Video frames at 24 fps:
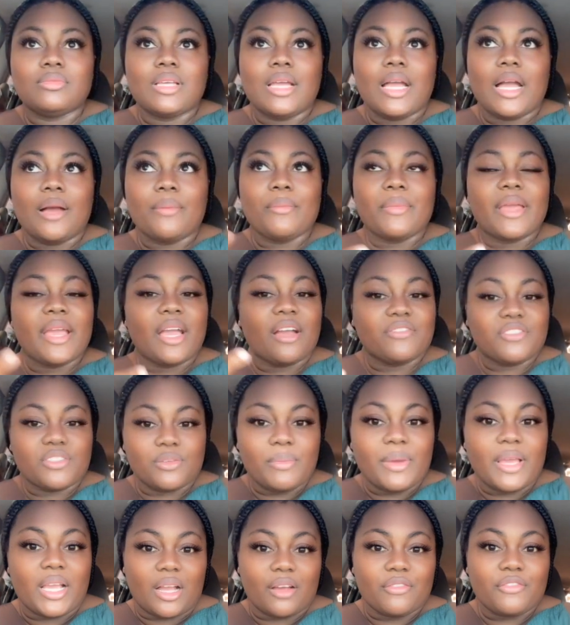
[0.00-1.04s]
I may have to
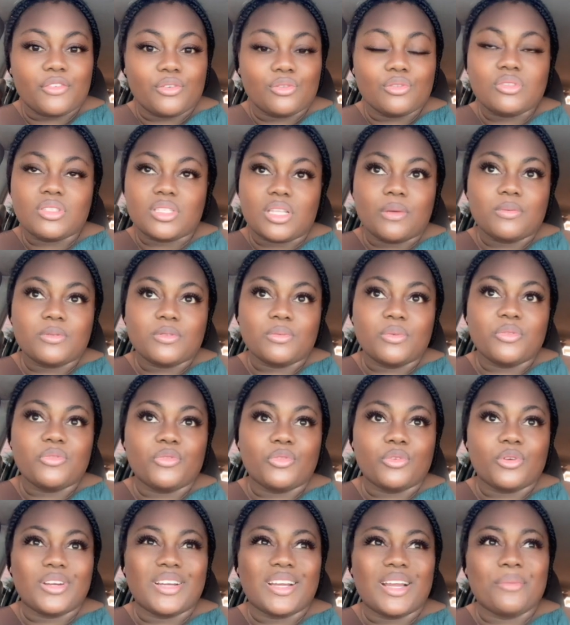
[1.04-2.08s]
make a few stops
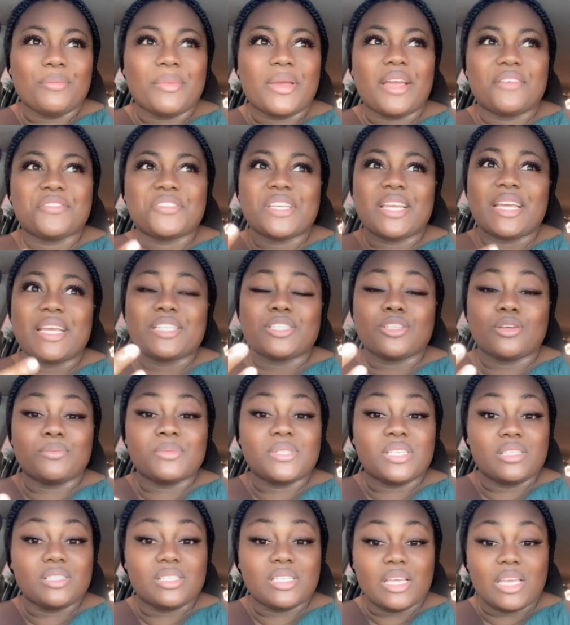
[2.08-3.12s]
before. I may have to get
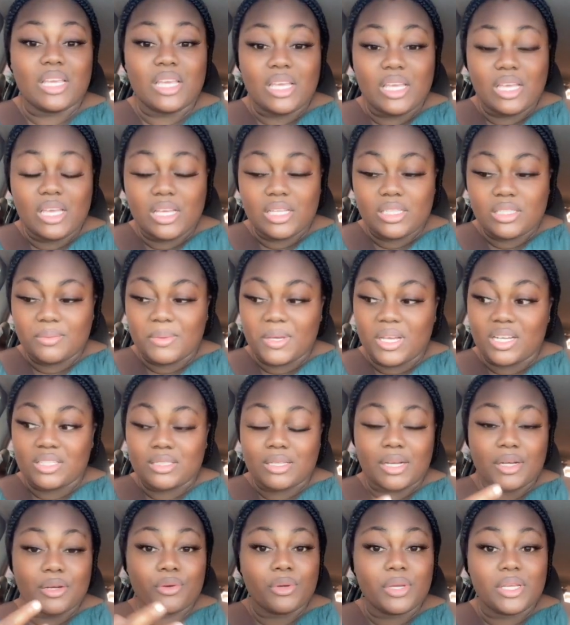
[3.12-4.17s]
something to eat because
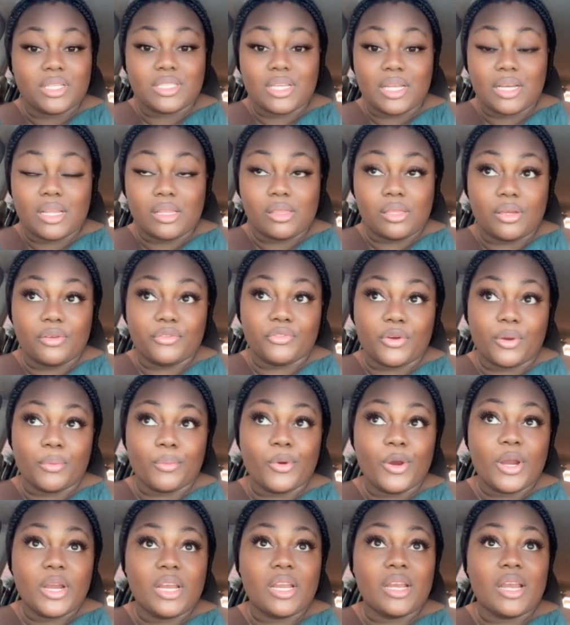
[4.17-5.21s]
I don't eat anything from
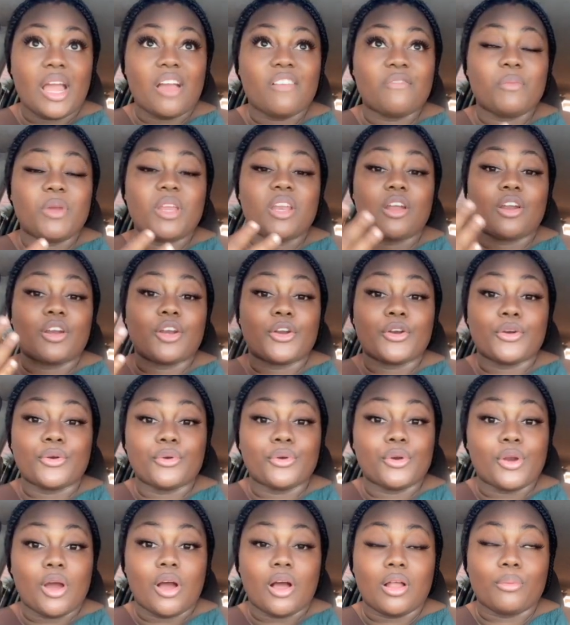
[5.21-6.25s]
morning. I've been on the
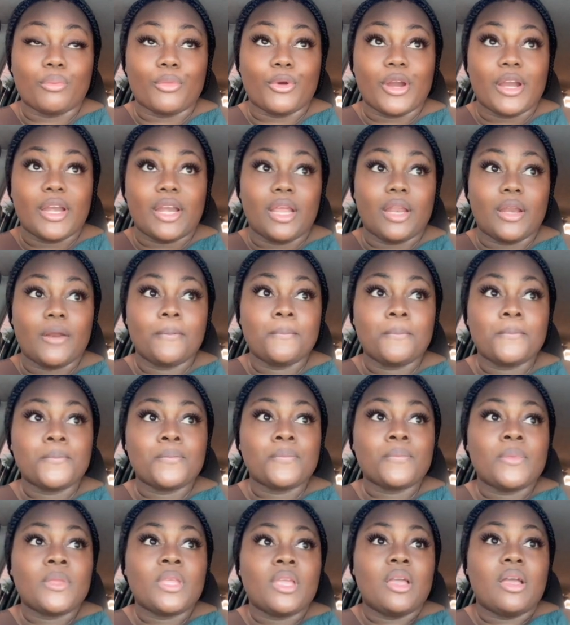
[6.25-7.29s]
road all morning.
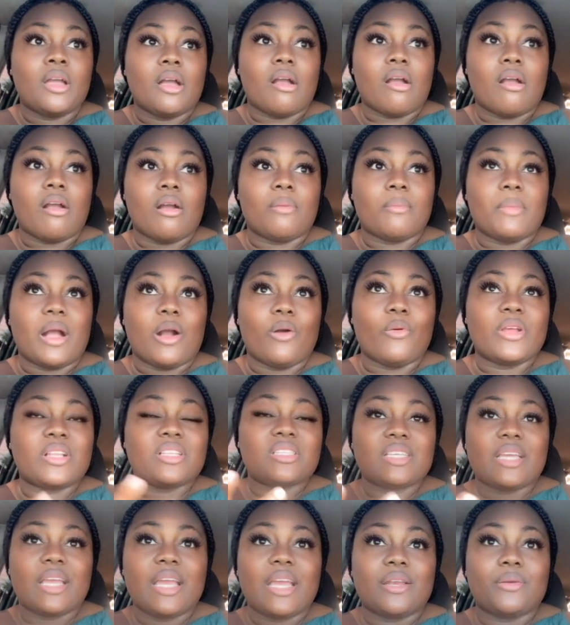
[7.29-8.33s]
I went
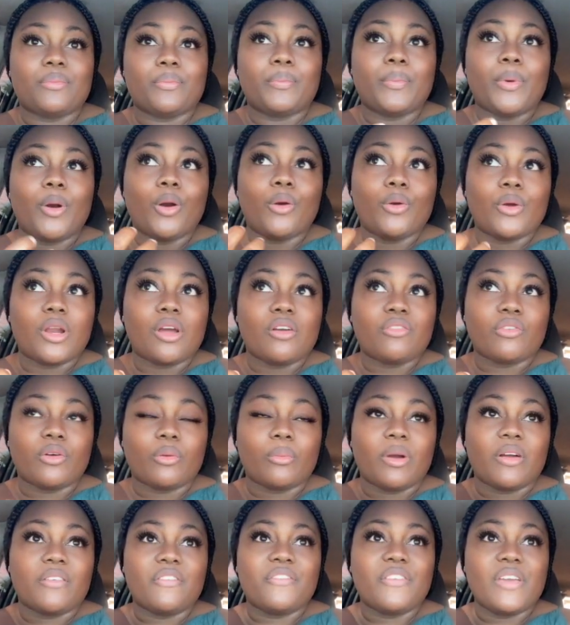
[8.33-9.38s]
to get powder for
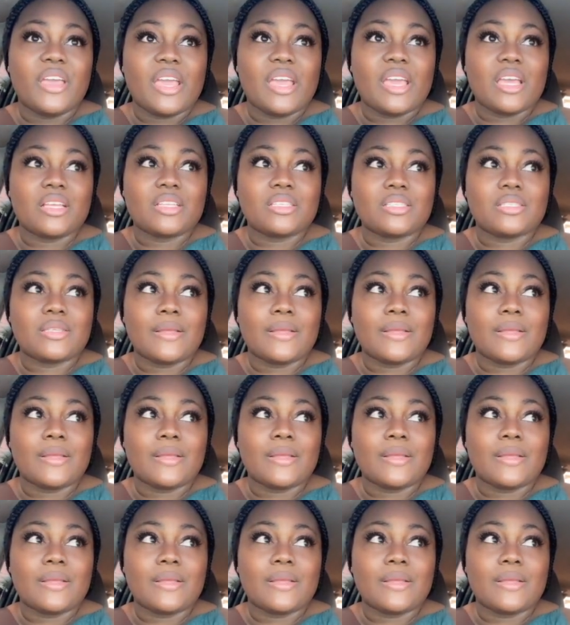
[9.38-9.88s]
my face.